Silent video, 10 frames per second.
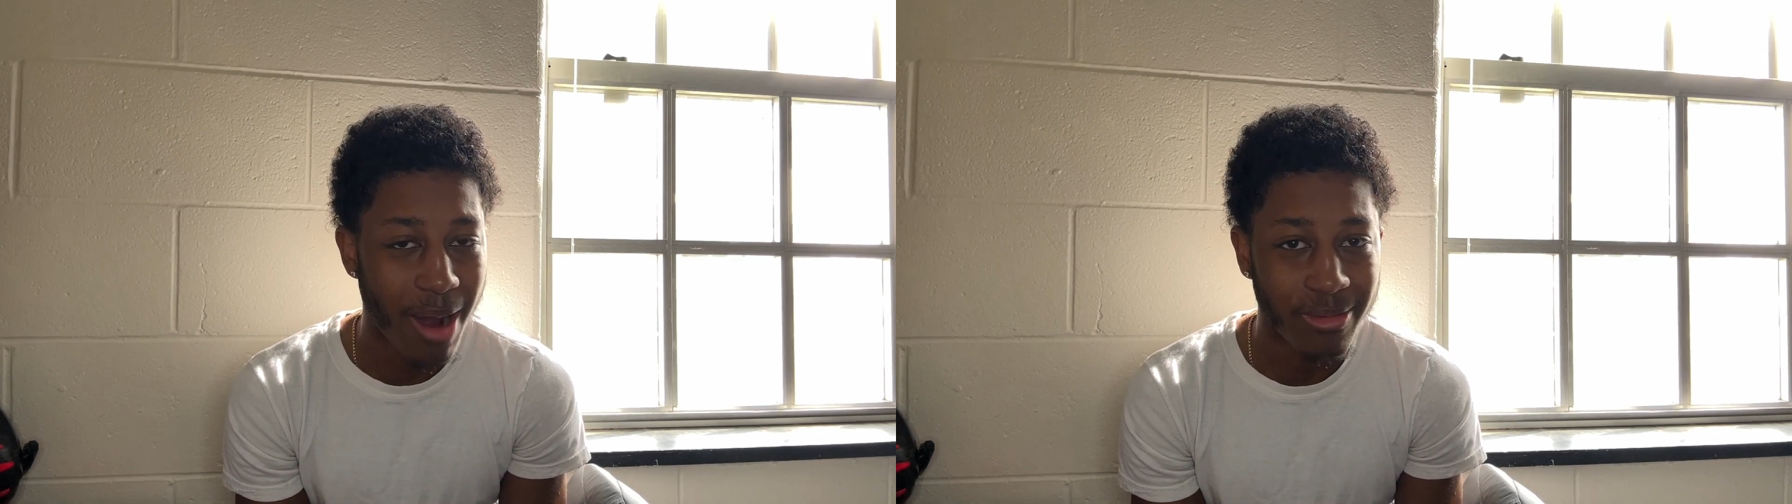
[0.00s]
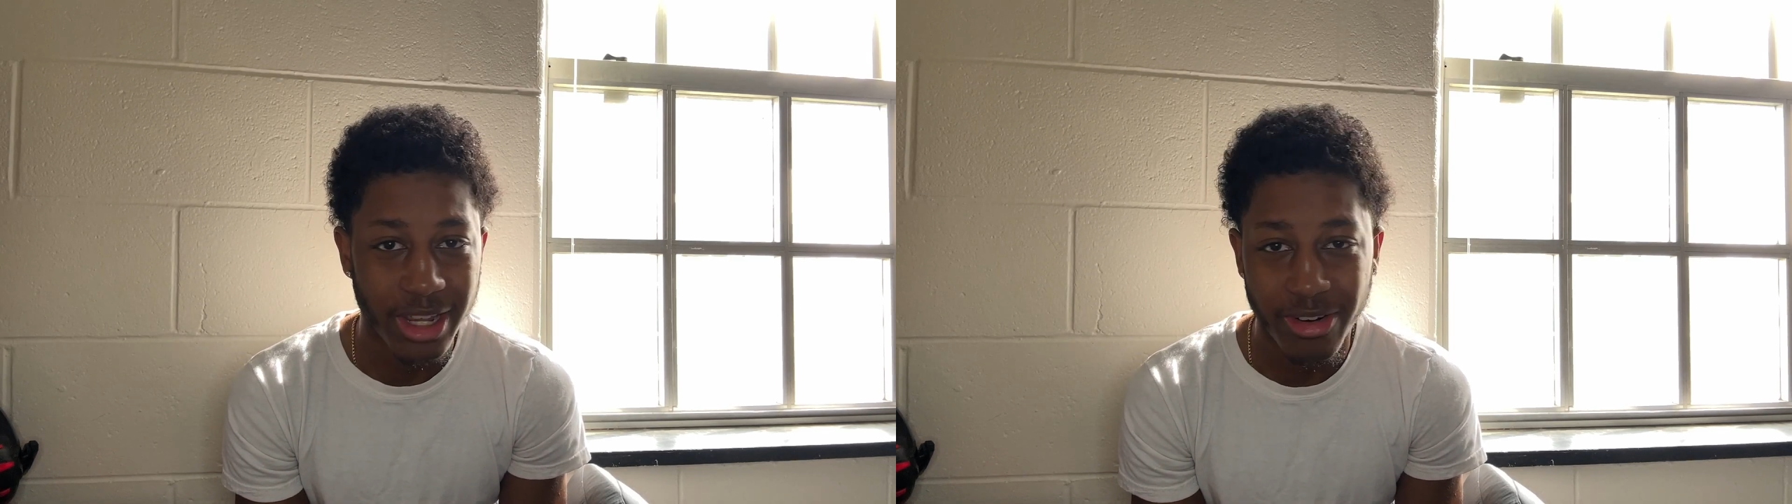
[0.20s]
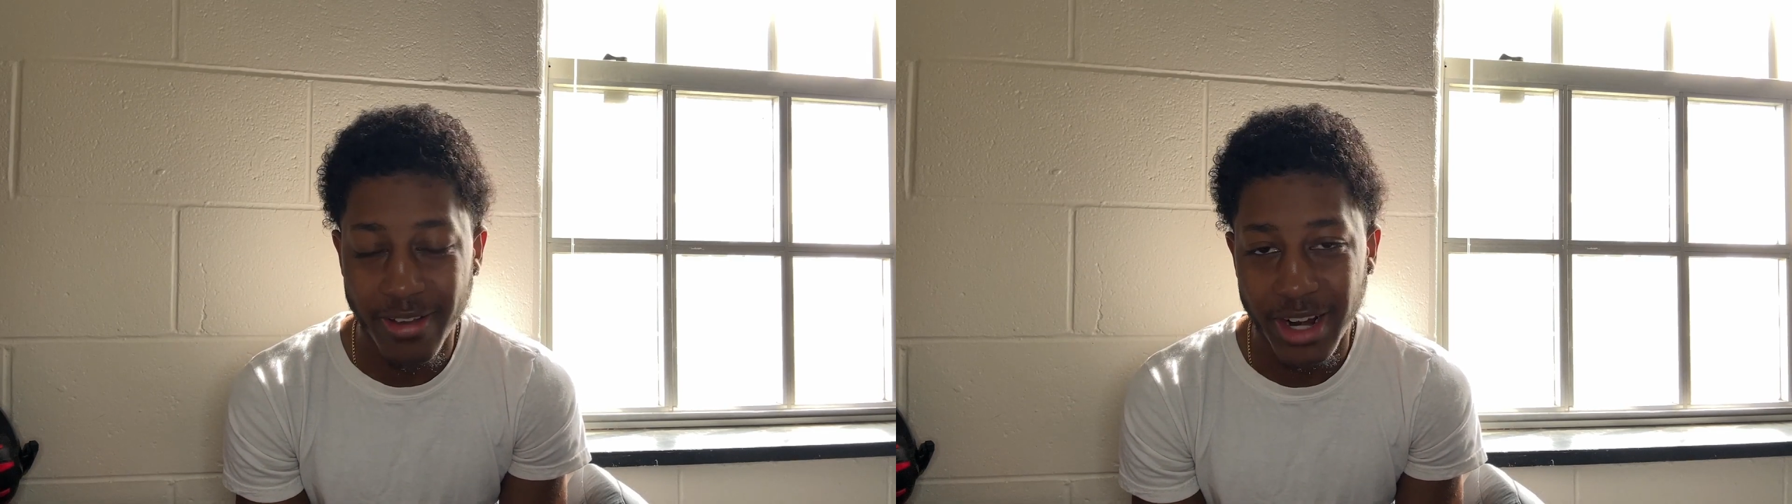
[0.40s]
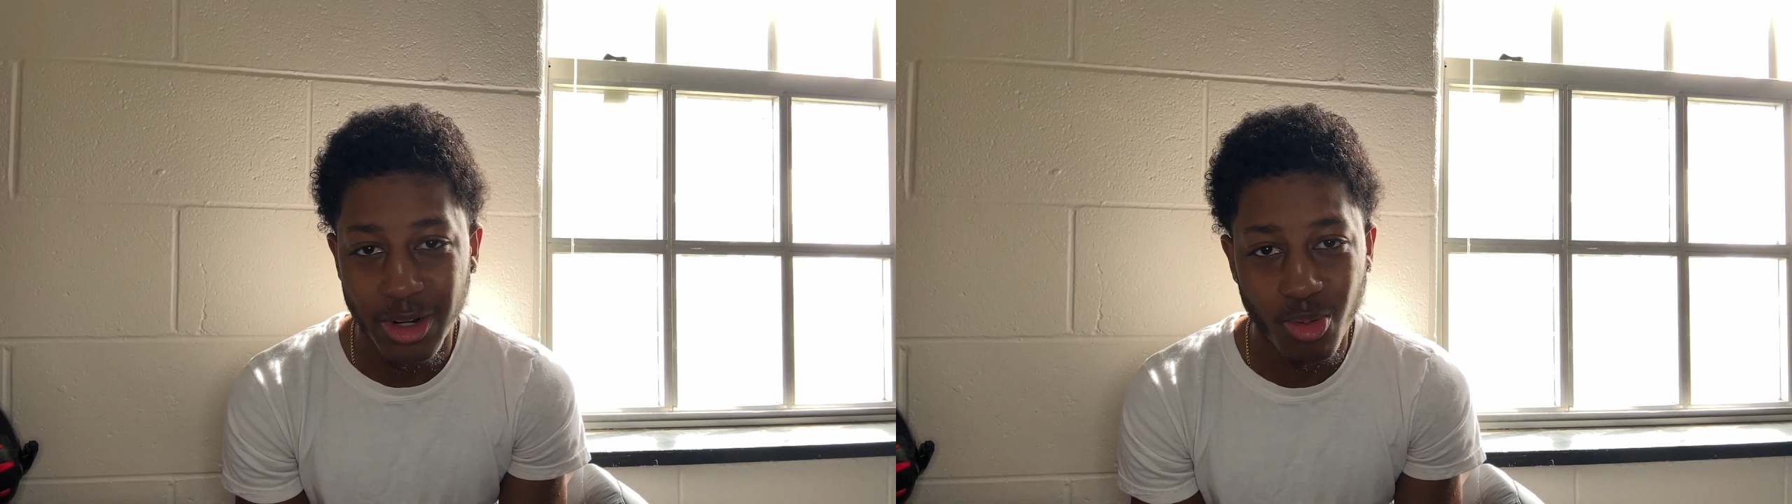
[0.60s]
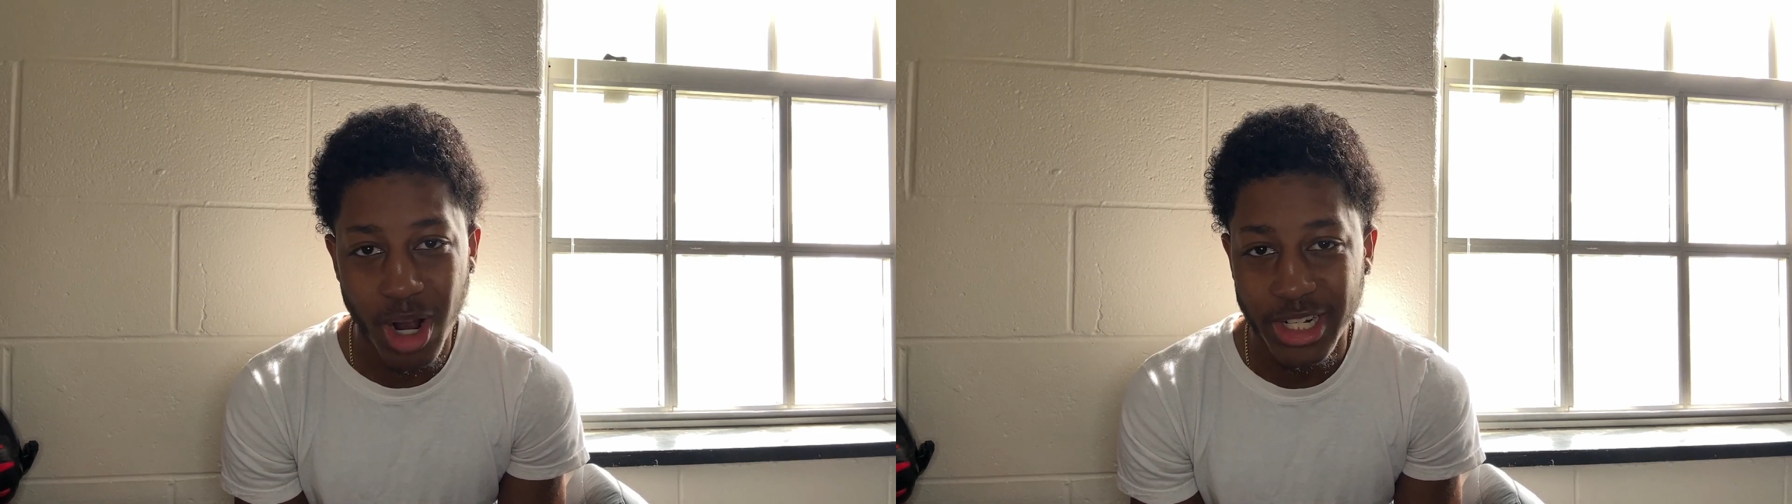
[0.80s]
they don't even have
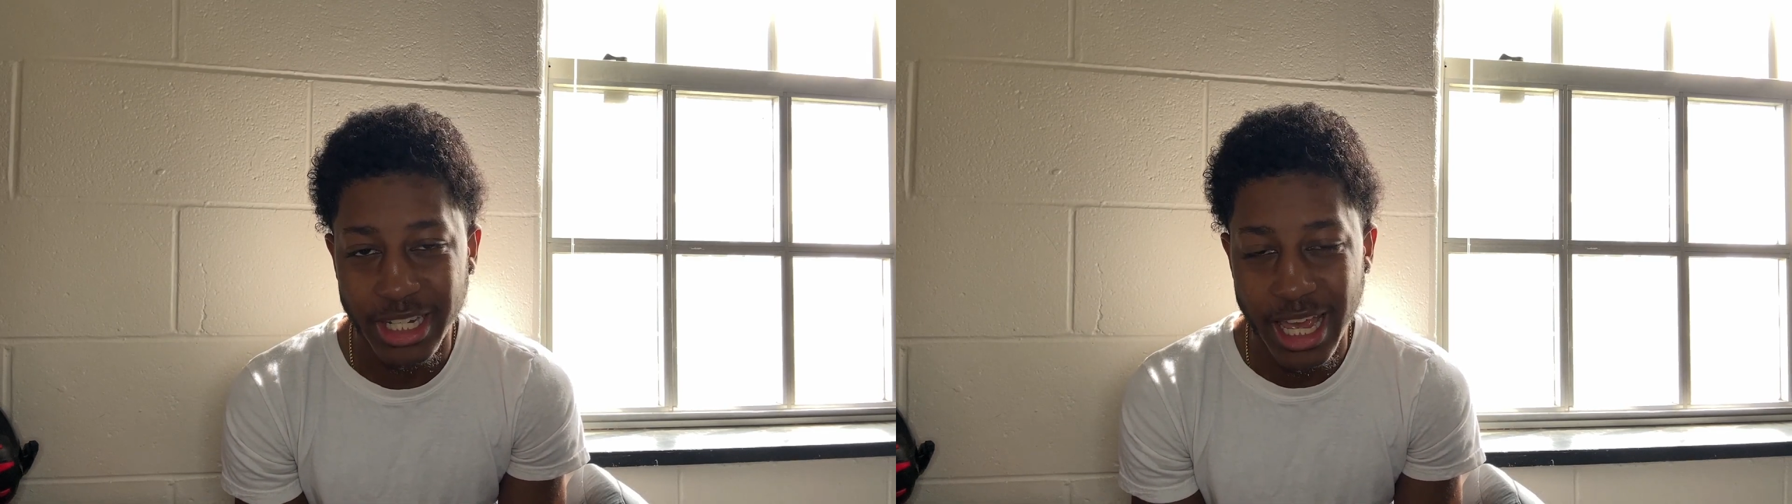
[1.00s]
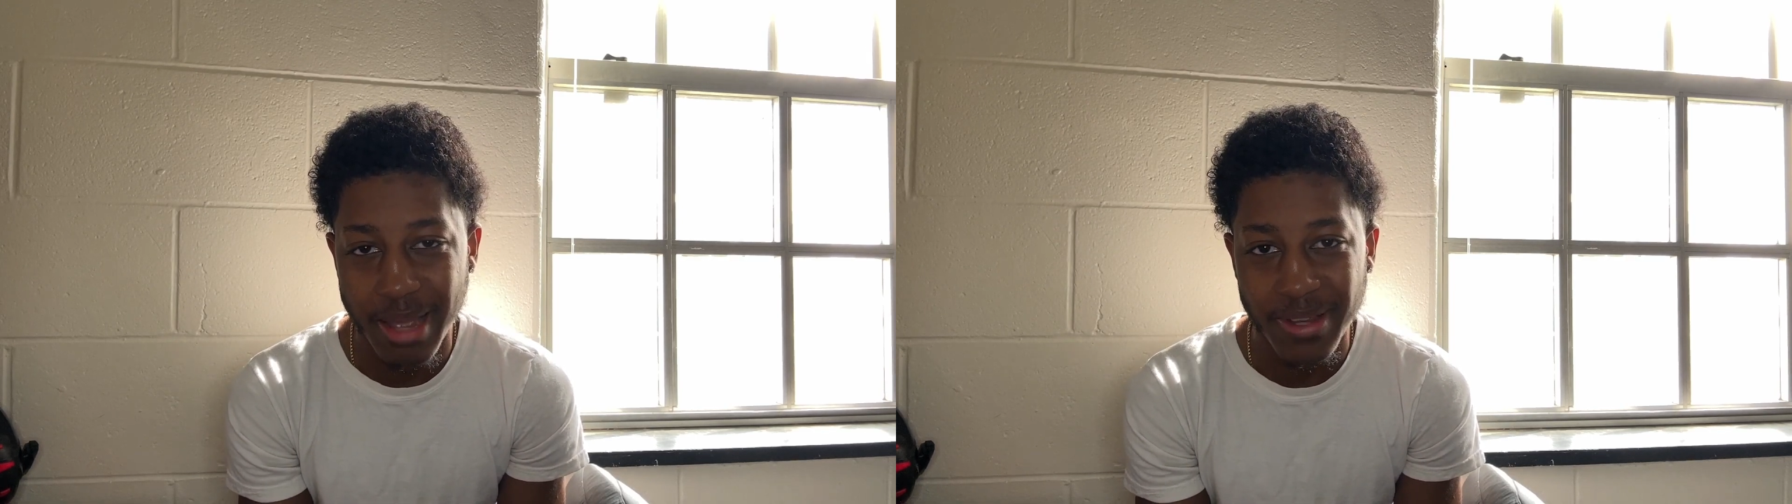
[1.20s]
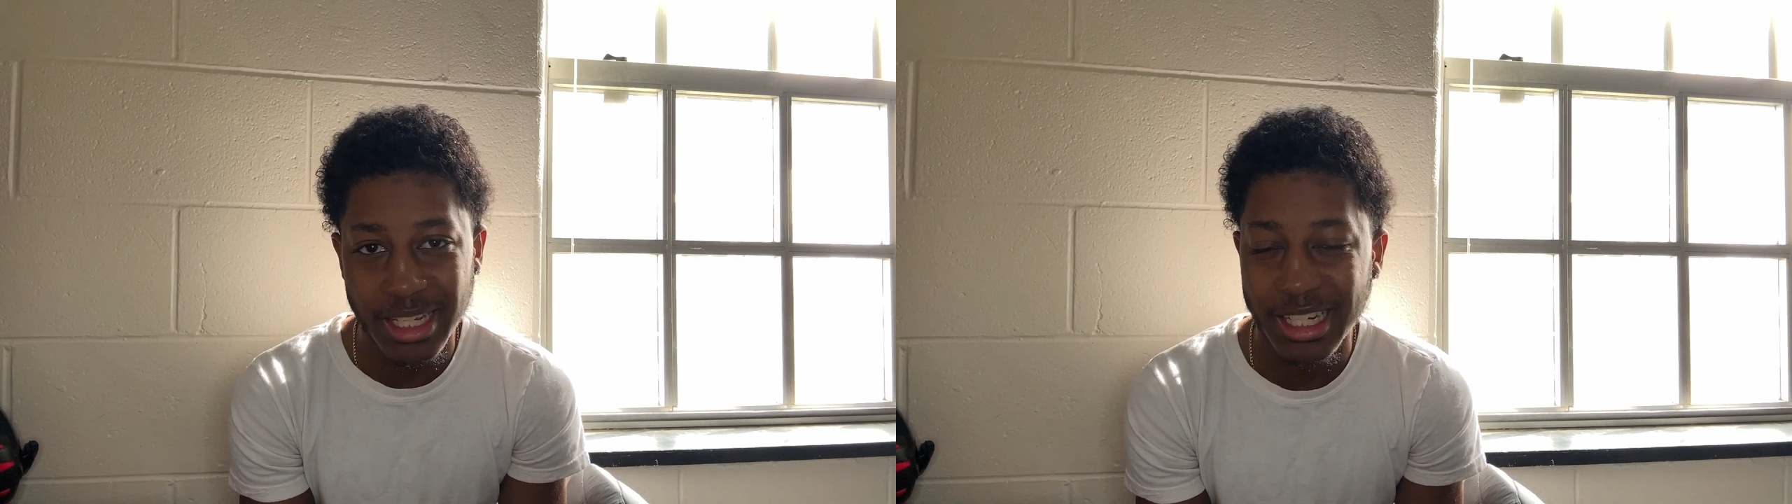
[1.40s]
to watch a game.